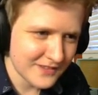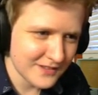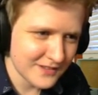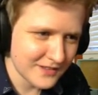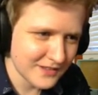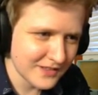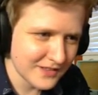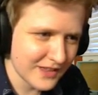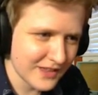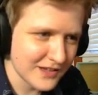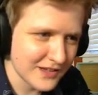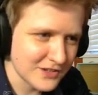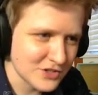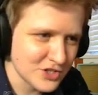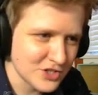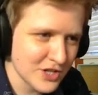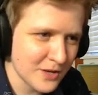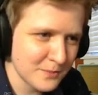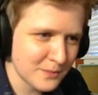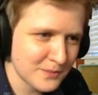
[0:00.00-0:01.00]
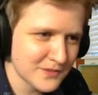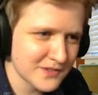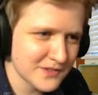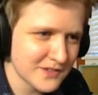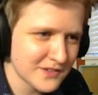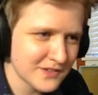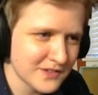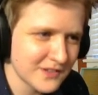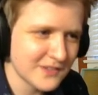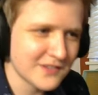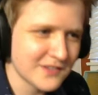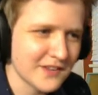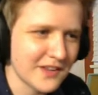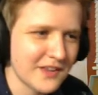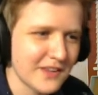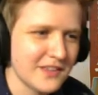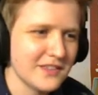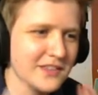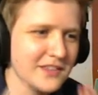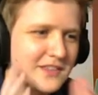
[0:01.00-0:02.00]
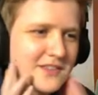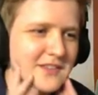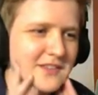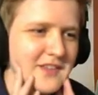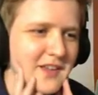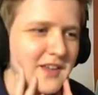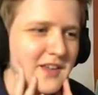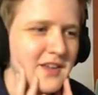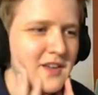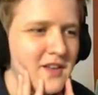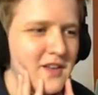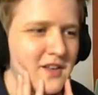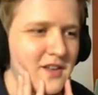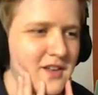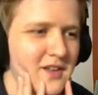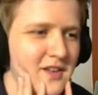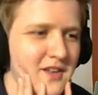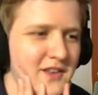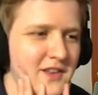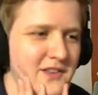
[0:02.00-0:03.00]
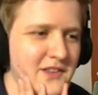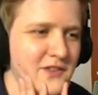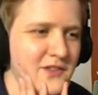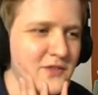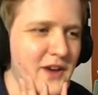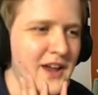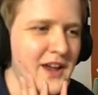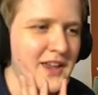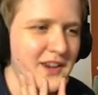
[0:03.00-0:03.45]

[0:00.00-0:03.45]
One jumps. Let's see. Let's see. Is this right?